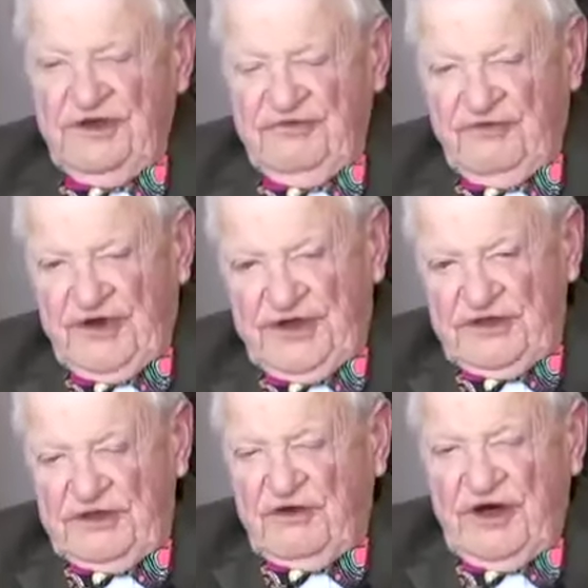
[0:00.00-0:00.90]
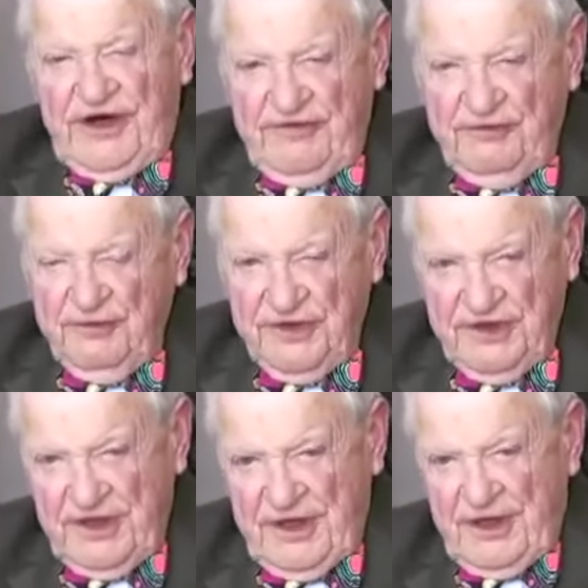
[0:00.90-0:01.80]
identified craft,
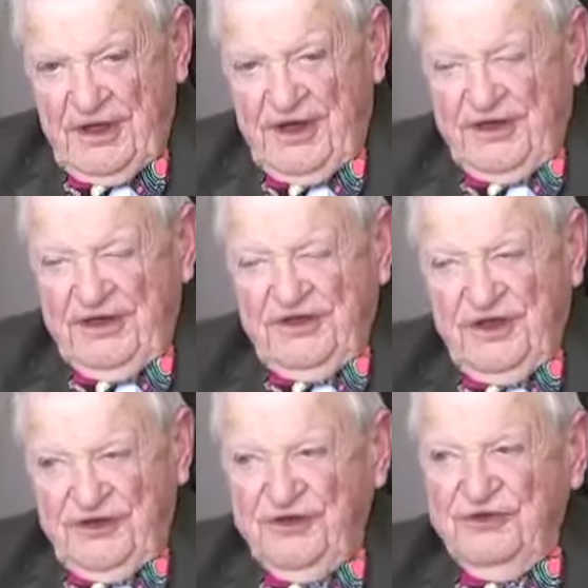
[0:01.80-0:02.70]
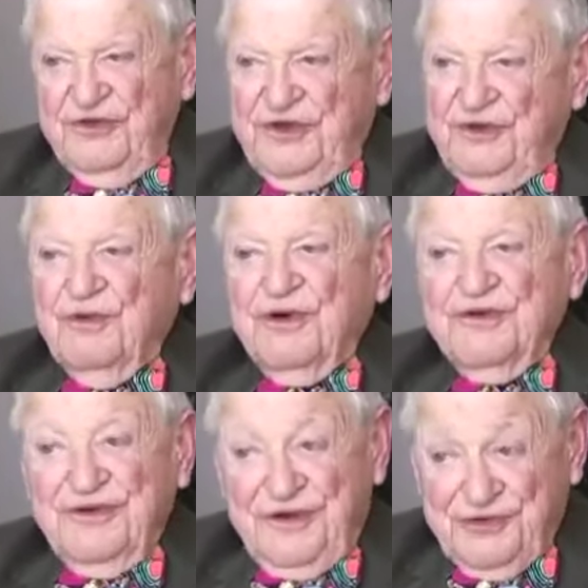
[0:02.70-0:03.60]
but I can tell you that
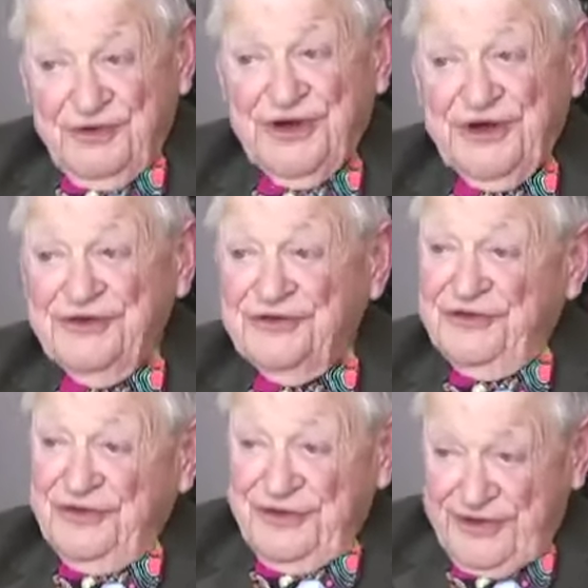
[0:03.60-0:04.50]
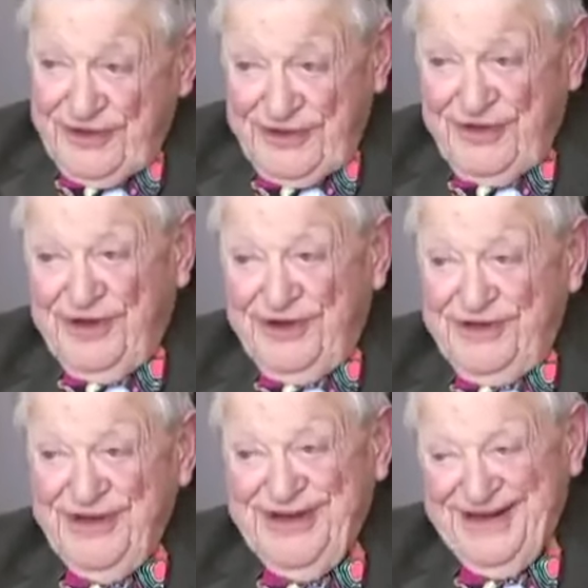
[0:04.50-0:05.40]
where there's rings, there are